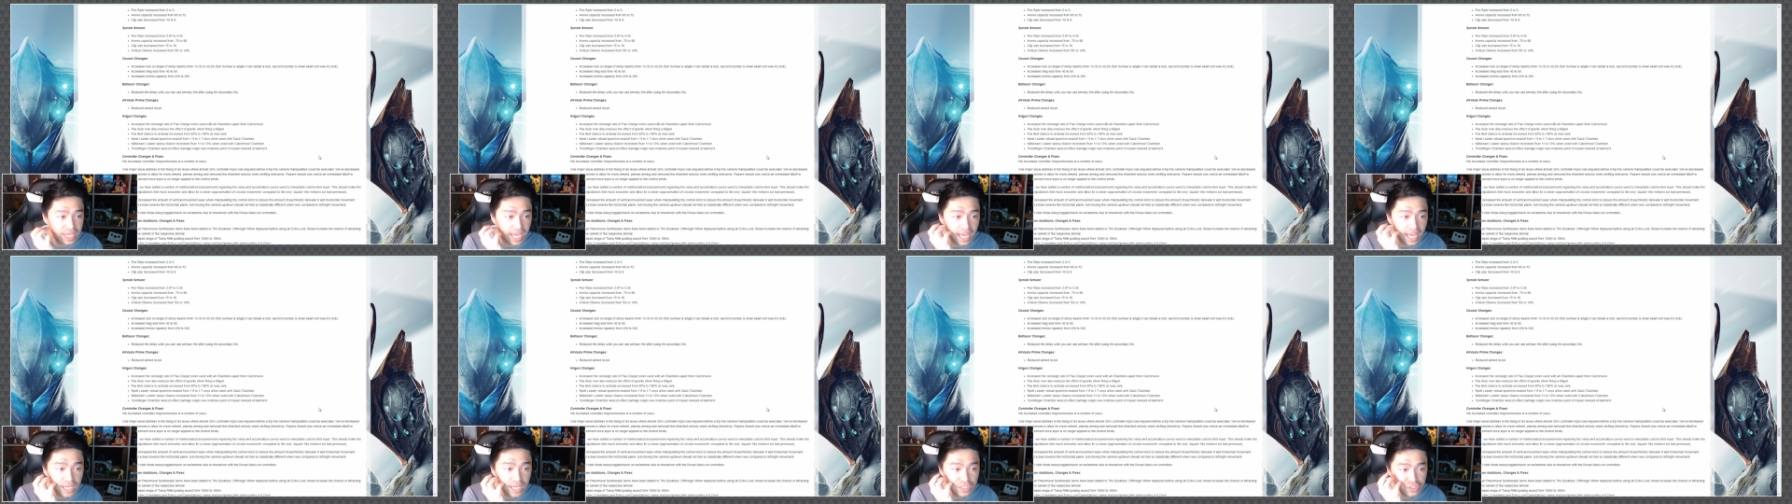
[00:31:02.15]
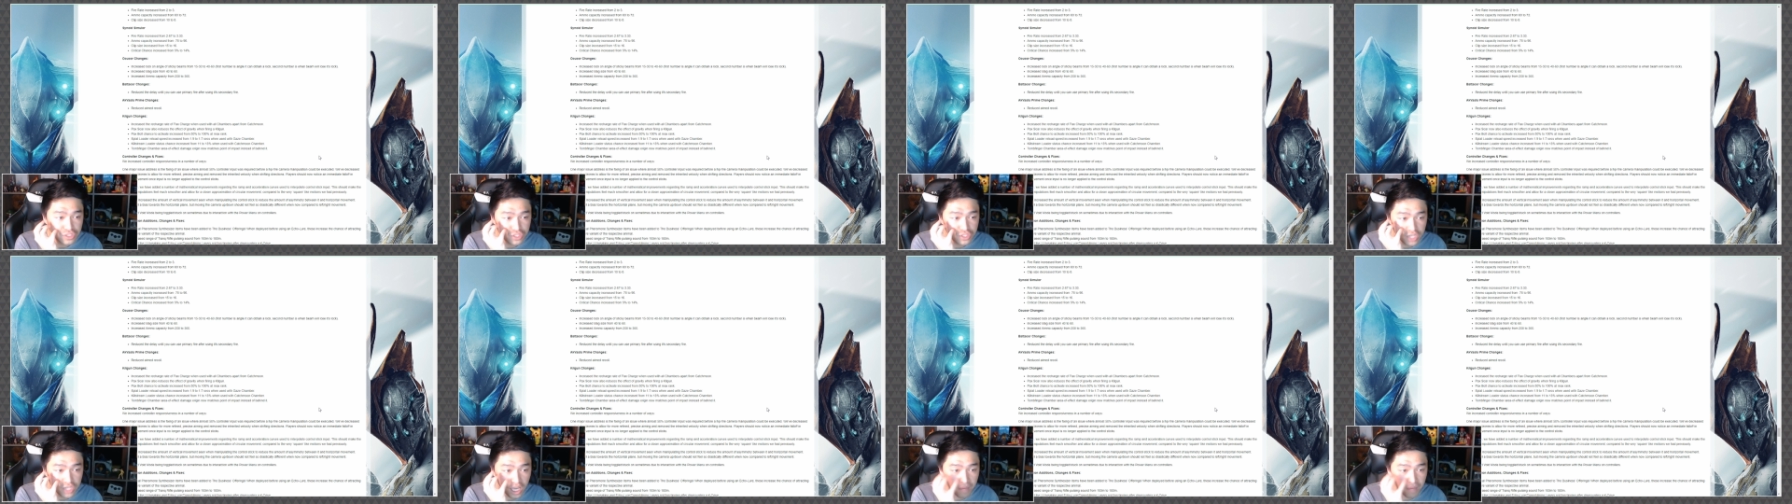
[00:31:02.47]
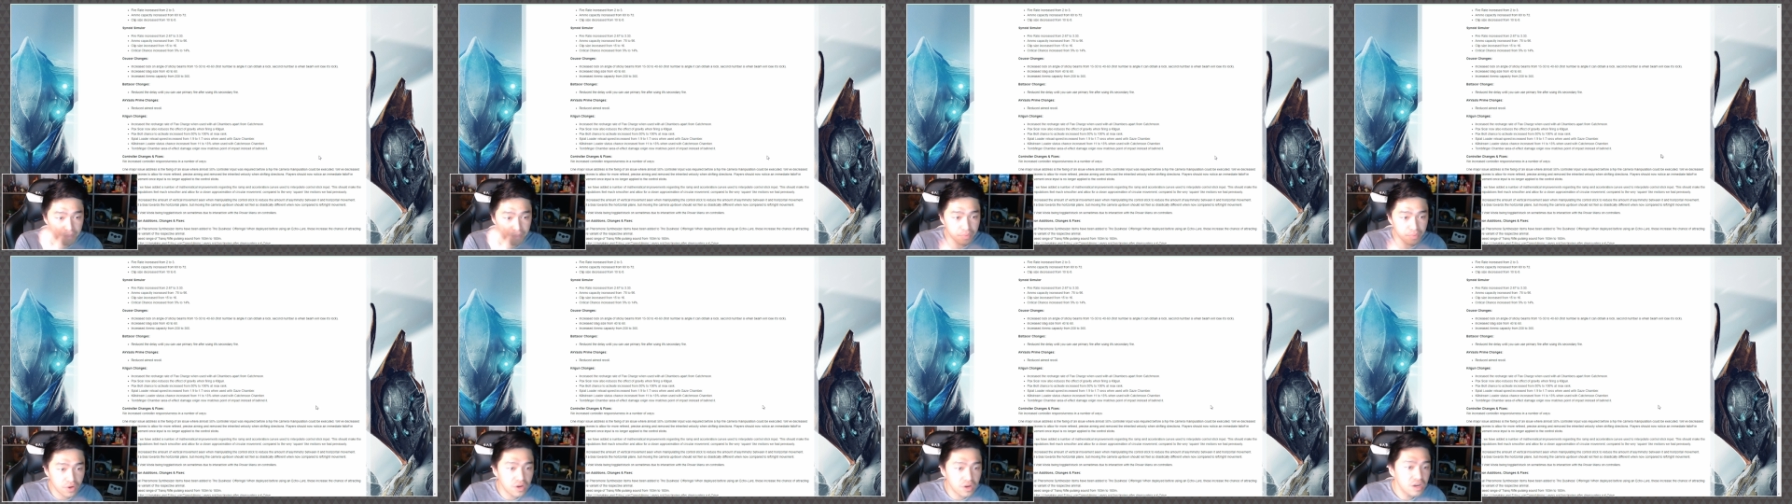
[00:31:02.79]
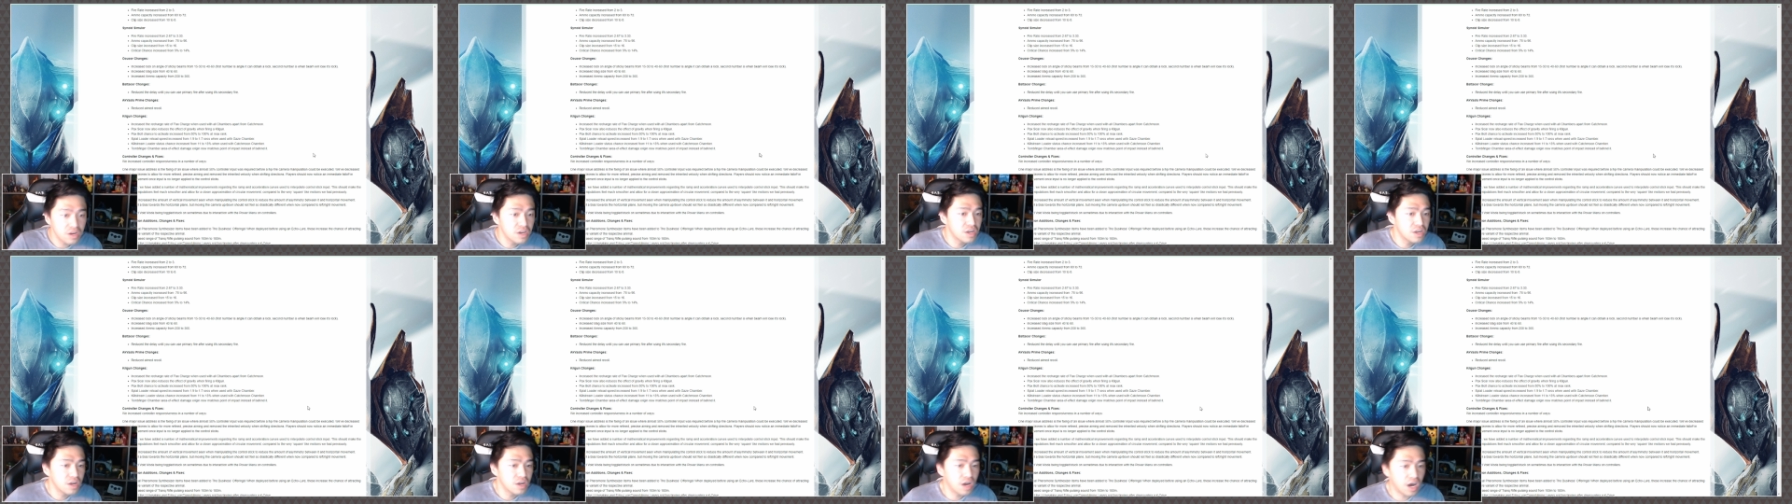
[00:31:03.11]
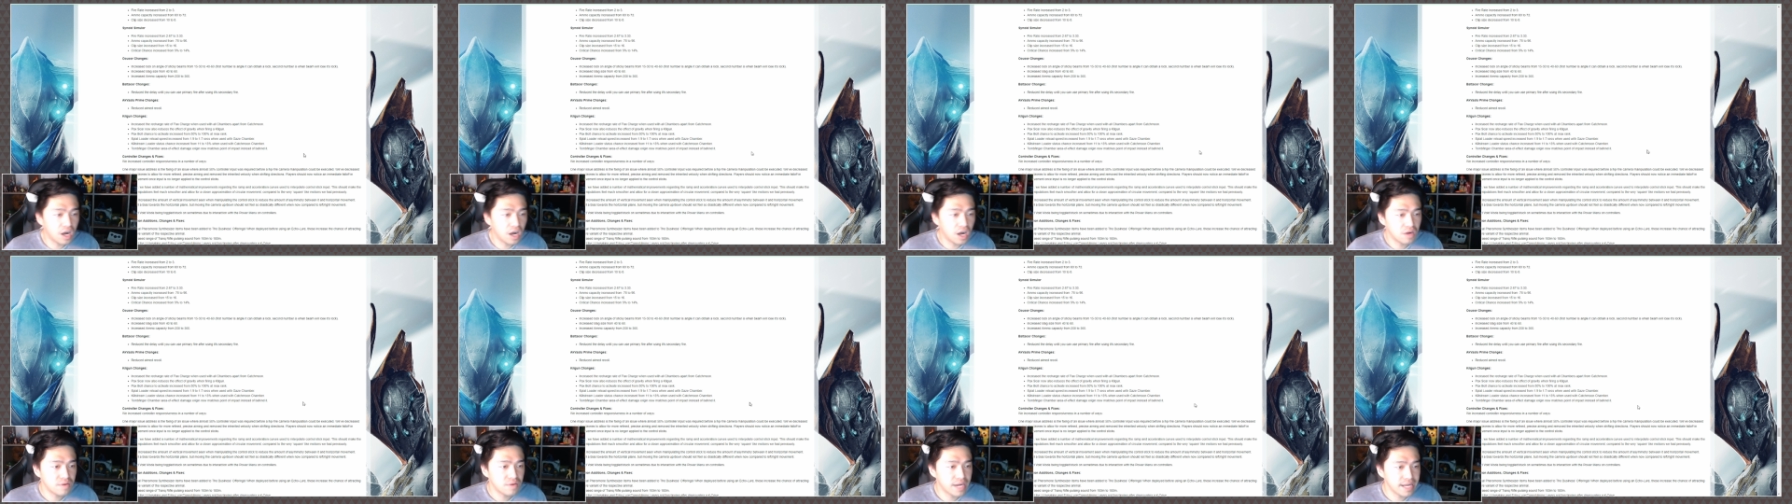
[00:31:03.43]
Gaze Chamber.
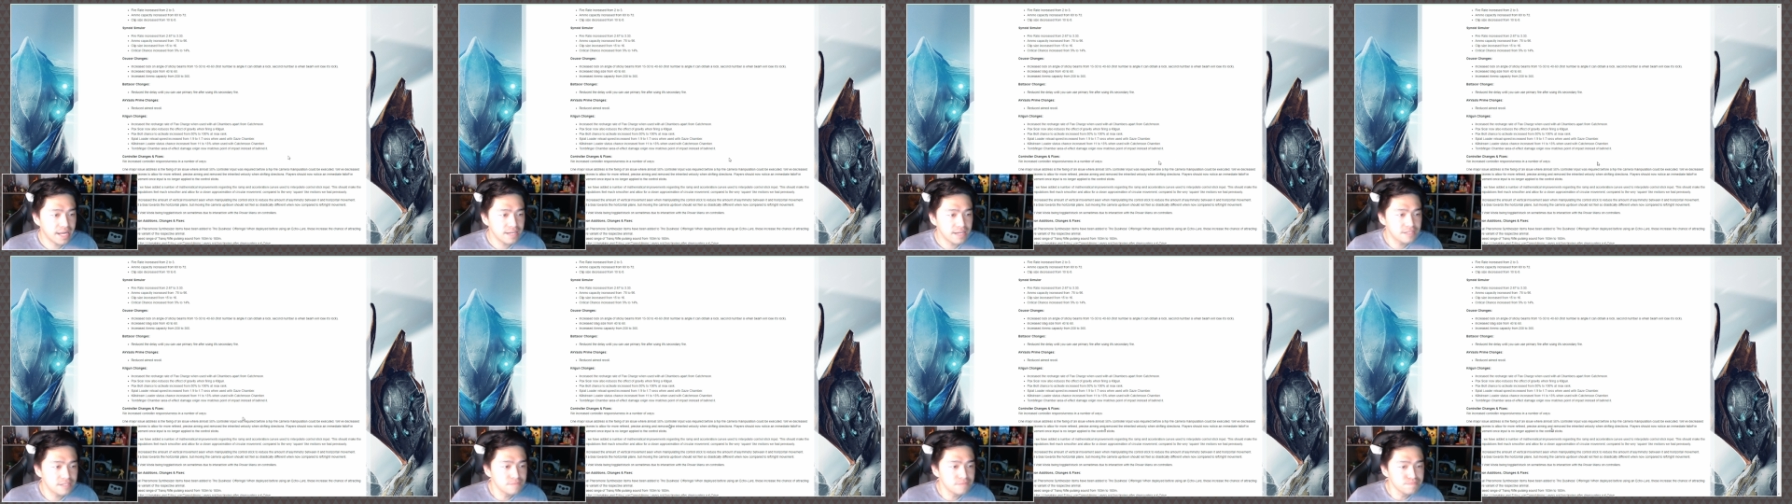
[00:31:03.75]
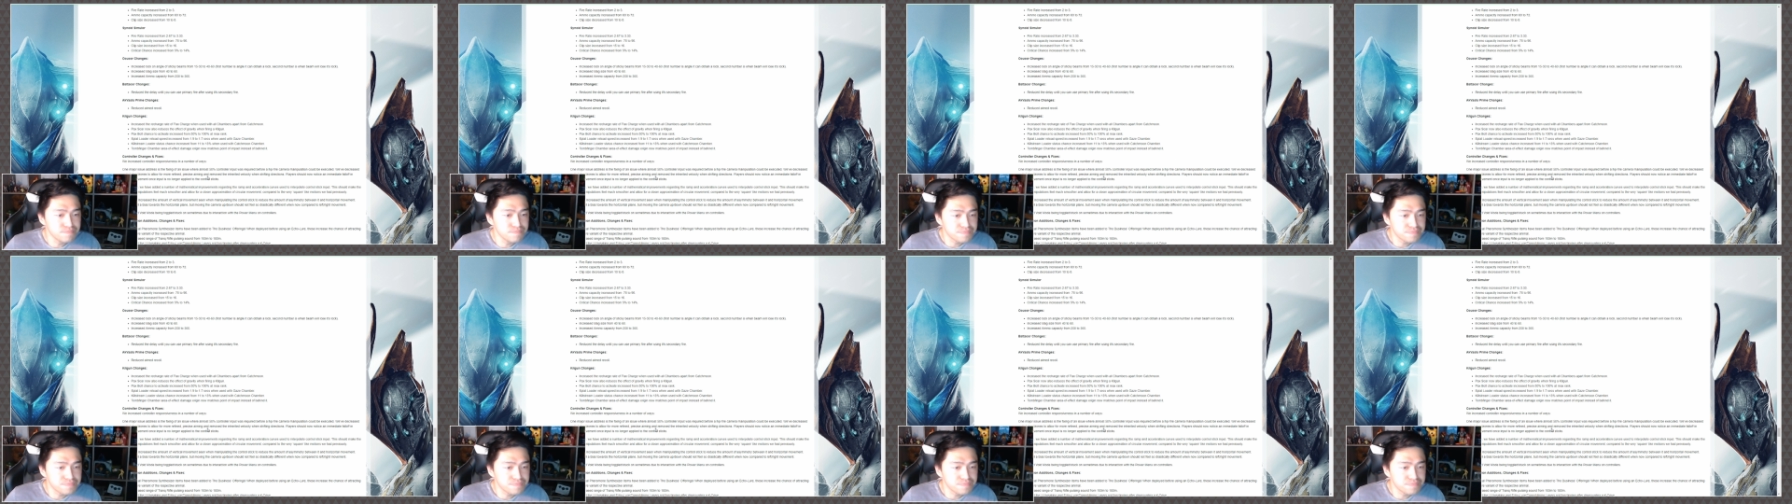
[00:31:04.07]
All right.